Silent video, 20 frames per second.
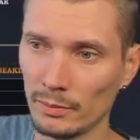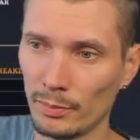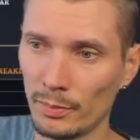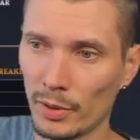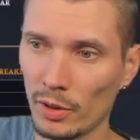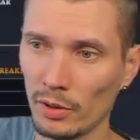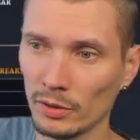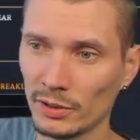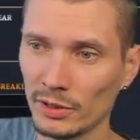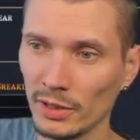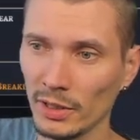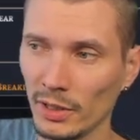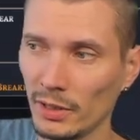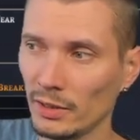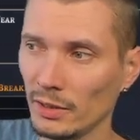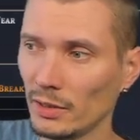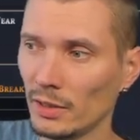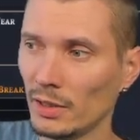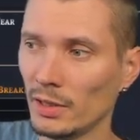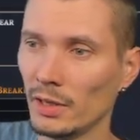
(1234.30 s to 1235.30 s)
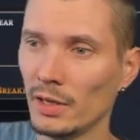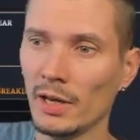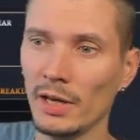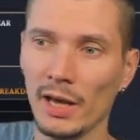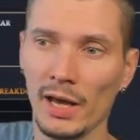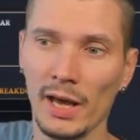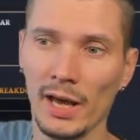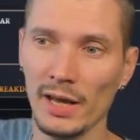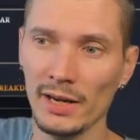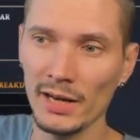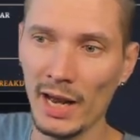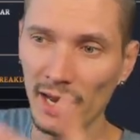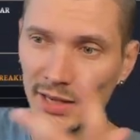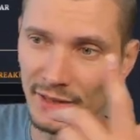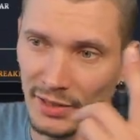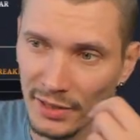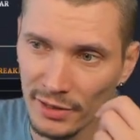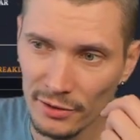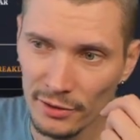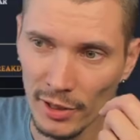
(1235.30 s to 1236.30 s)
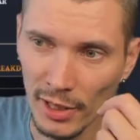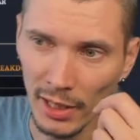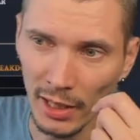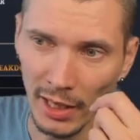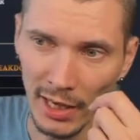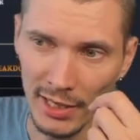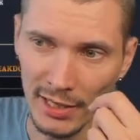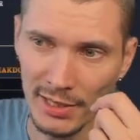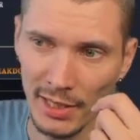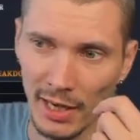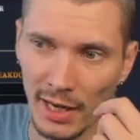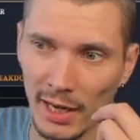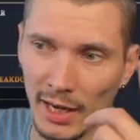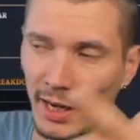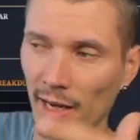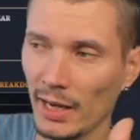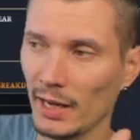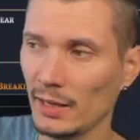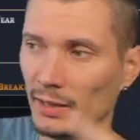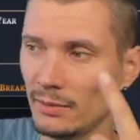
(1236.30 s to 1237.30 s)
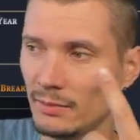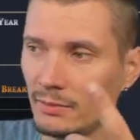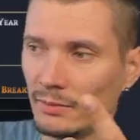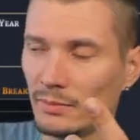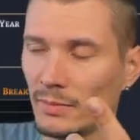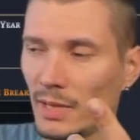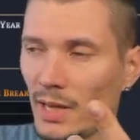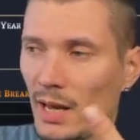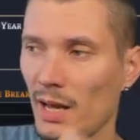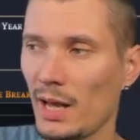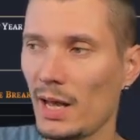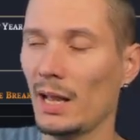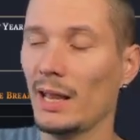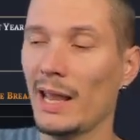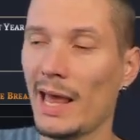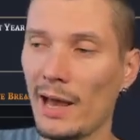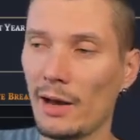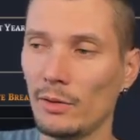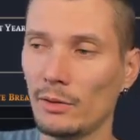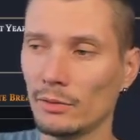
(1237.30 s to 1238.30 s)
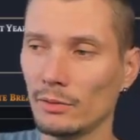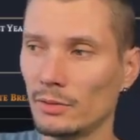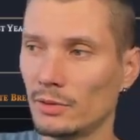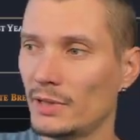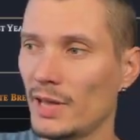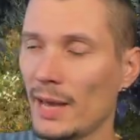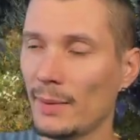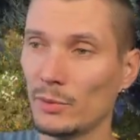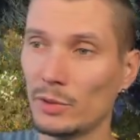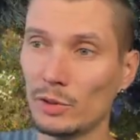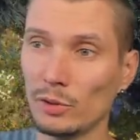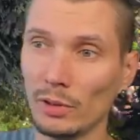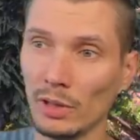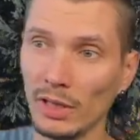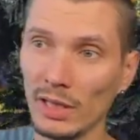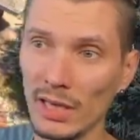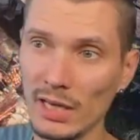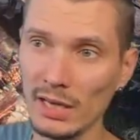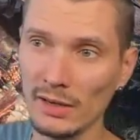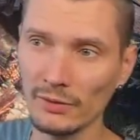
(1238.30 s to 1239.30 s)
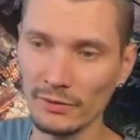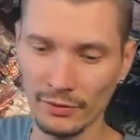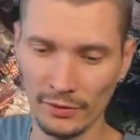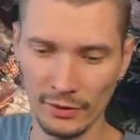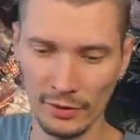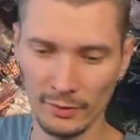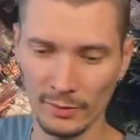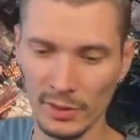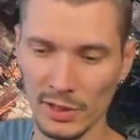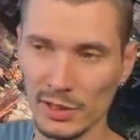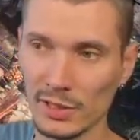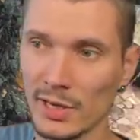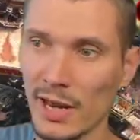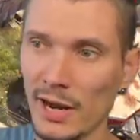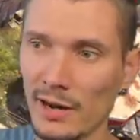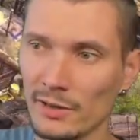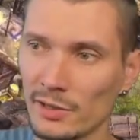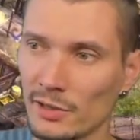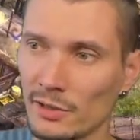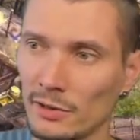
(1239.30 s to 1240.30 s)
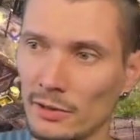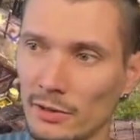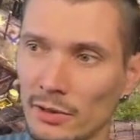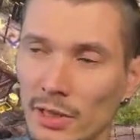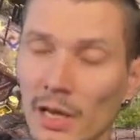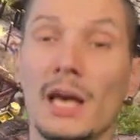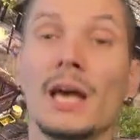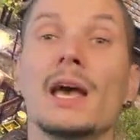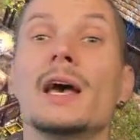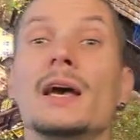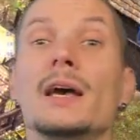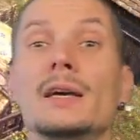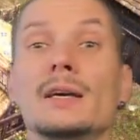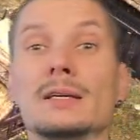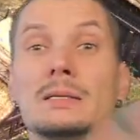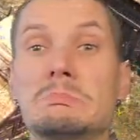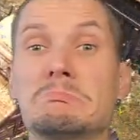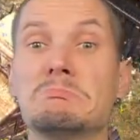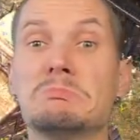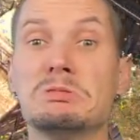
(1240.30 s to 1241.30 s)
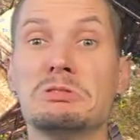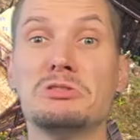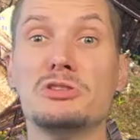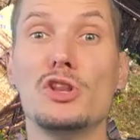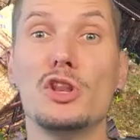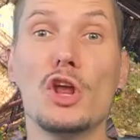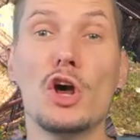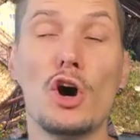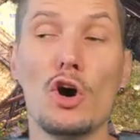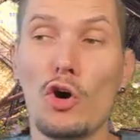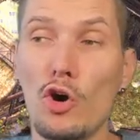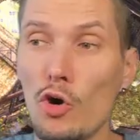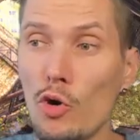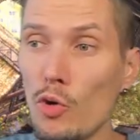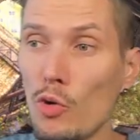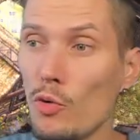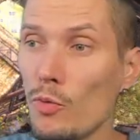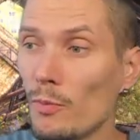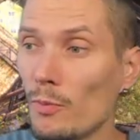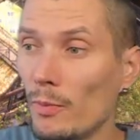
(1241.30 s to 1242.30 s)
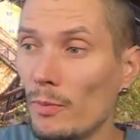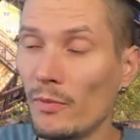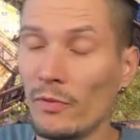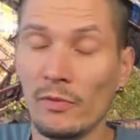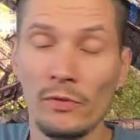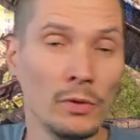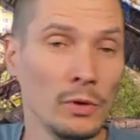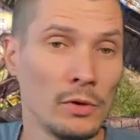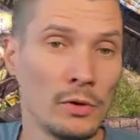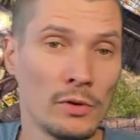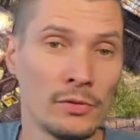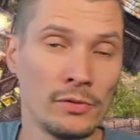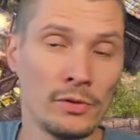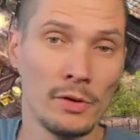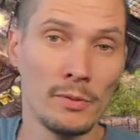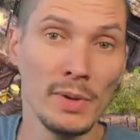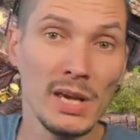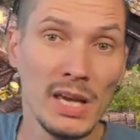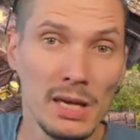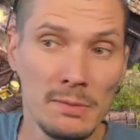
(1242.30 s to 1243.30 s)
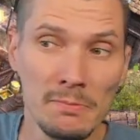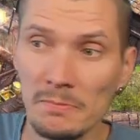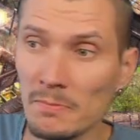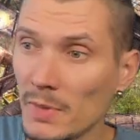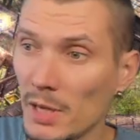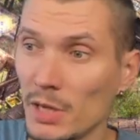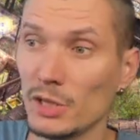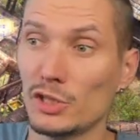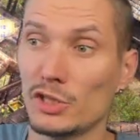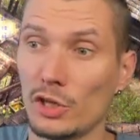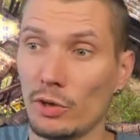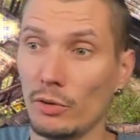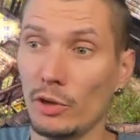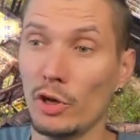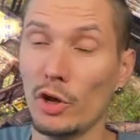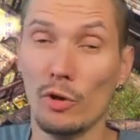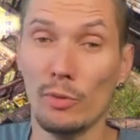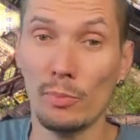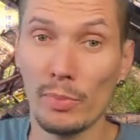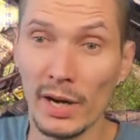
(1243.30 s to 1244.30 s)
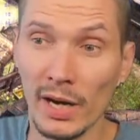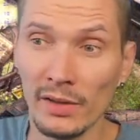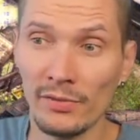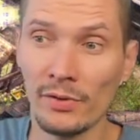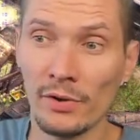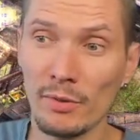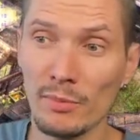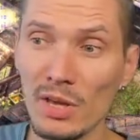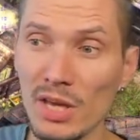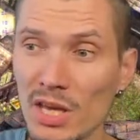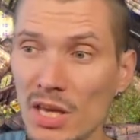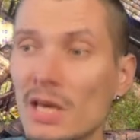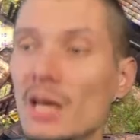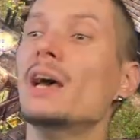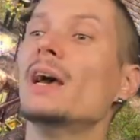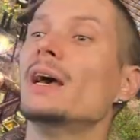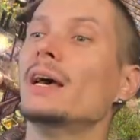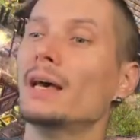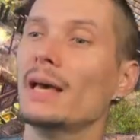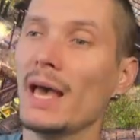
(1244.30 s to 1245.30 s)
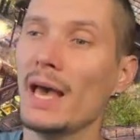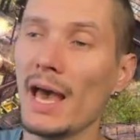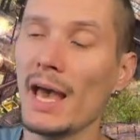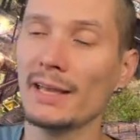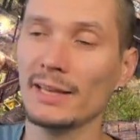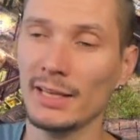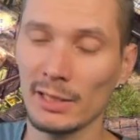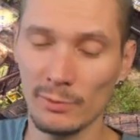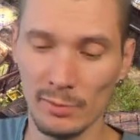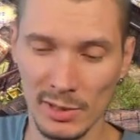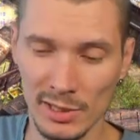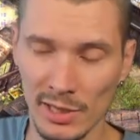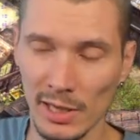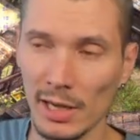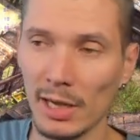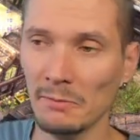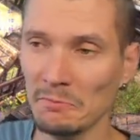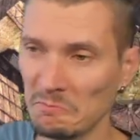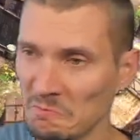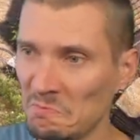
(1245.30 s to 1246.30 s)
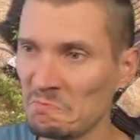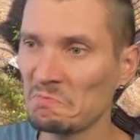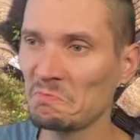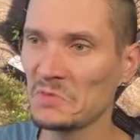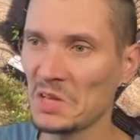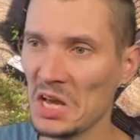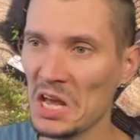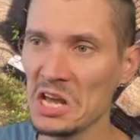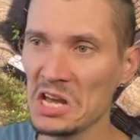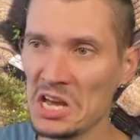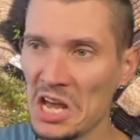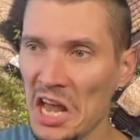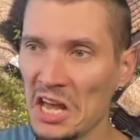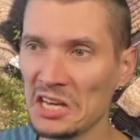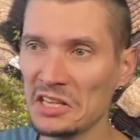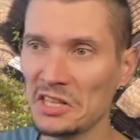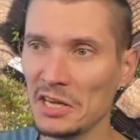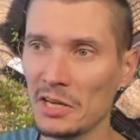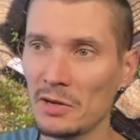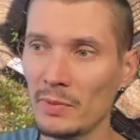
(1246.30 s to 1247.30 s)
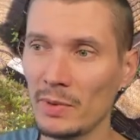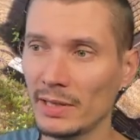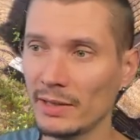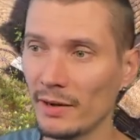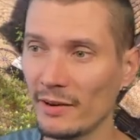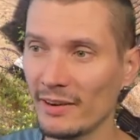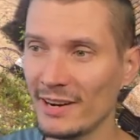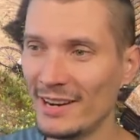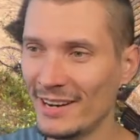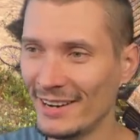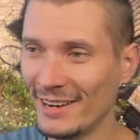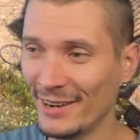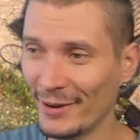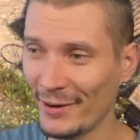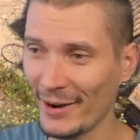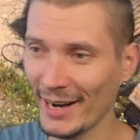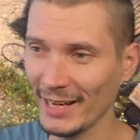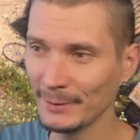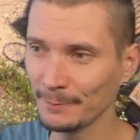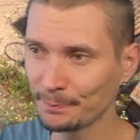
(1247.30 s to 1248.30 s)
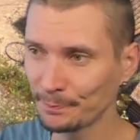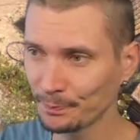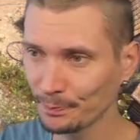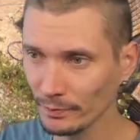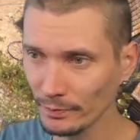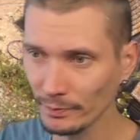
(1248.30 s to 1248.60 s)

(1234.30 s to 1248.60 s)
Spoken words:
brought in, and I didn't realize I allowed them to leave from this garrison. No flour for me, so no bread for me, and that was a hectic winter. All right,